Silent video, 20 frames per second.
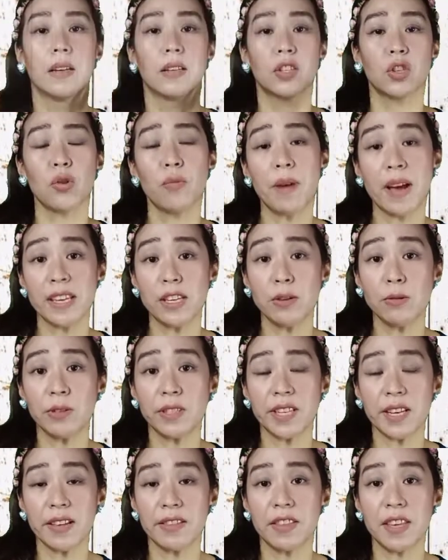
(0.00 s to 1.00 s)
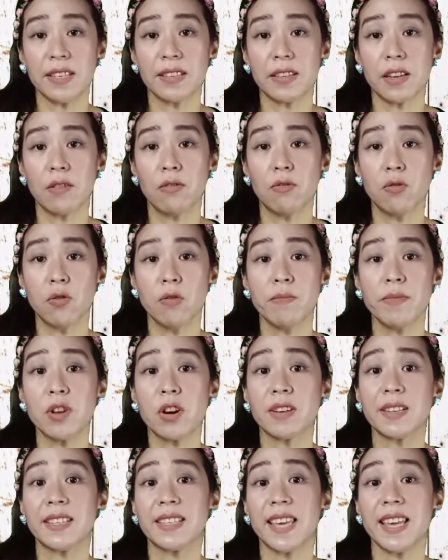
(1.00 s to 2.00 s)
So by using this serum,
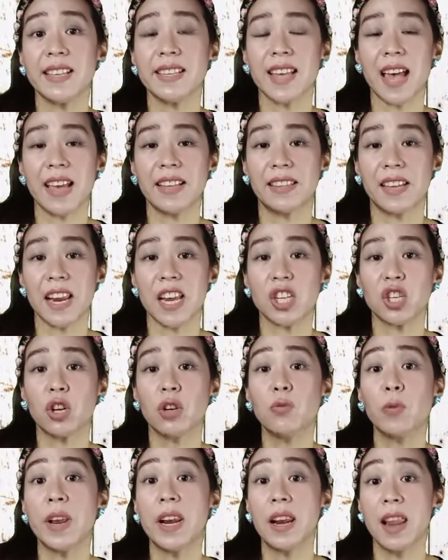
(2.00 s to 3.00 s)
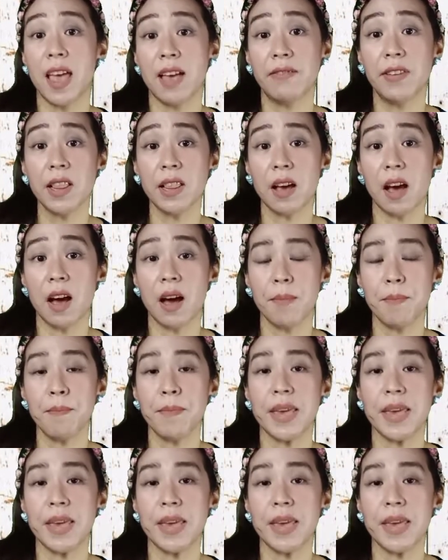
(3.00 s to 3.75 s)
your skin's hydration will level up,